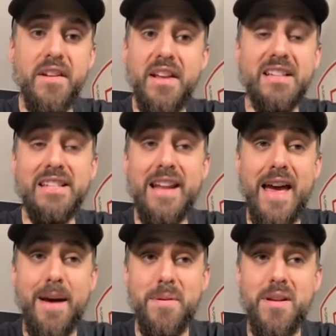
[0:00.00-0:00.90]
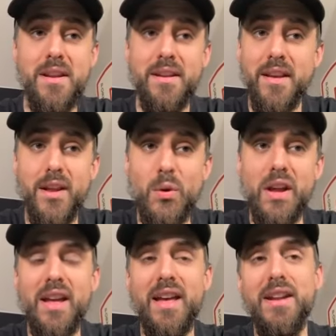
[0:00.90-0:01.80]
it doesn't happen and
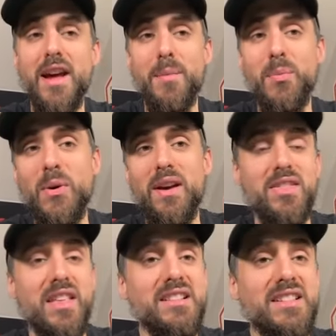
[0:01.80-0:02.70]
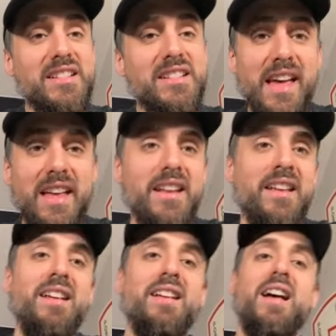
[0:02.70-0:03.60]
we end up with instead,
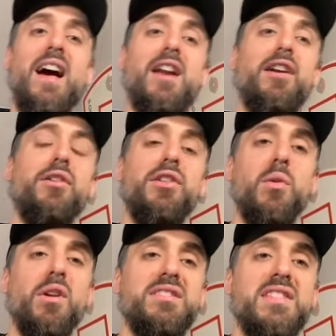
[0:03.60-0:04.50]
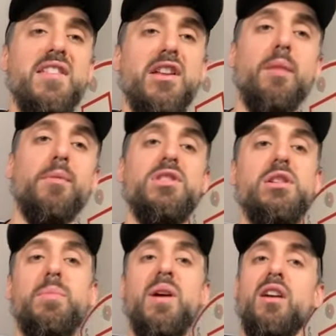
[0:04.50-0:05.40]
I don't know, do you want to say the number
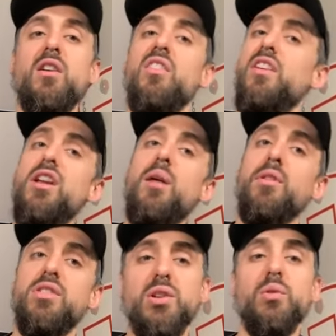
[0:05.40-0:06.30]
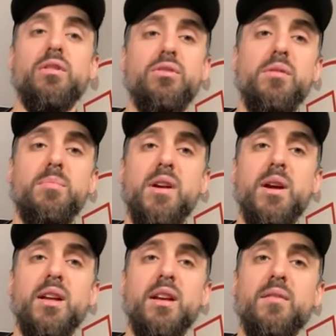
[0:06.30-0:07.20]
2 pick or the number 2 or 3
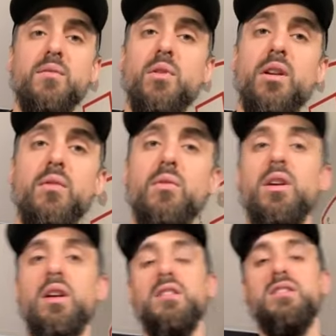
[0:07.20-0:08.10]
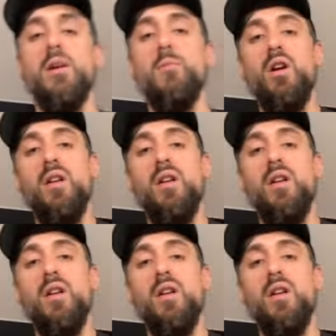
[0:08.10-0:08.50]
pick? Somewhere in